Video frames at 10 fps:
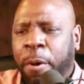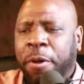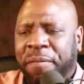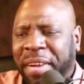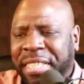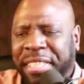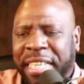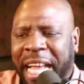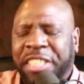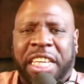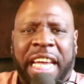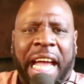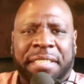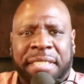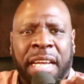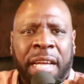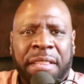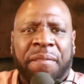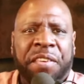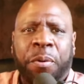motivates, and educates
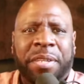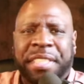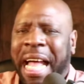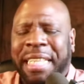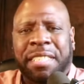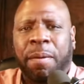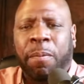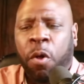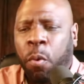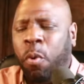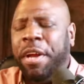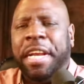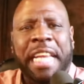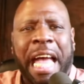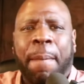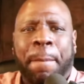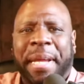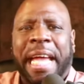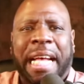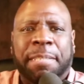the viewers, not some watered down
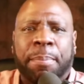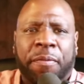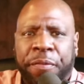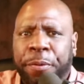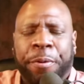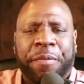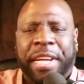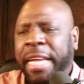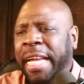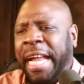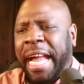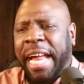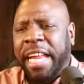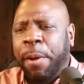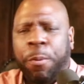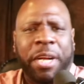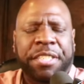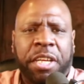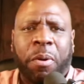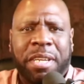BS buffoonery. And they
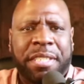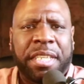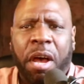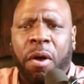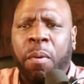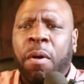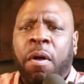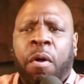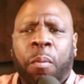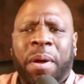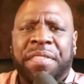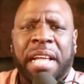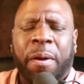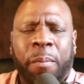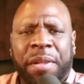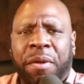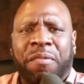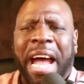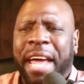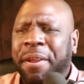went toe to toe with the with the
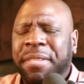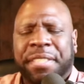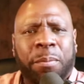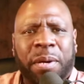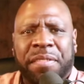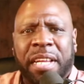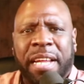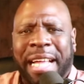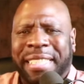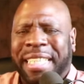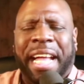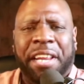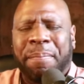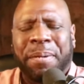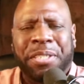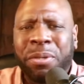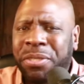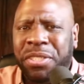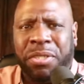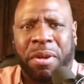writers and with the executive
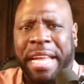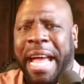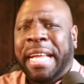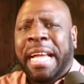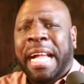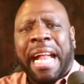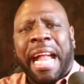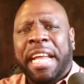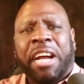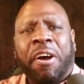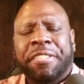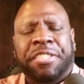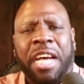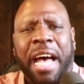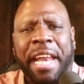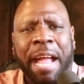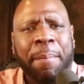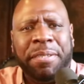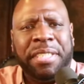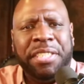producers on that, and it cost John
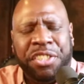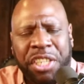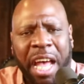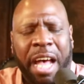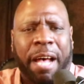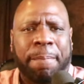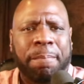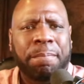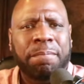Amos his job.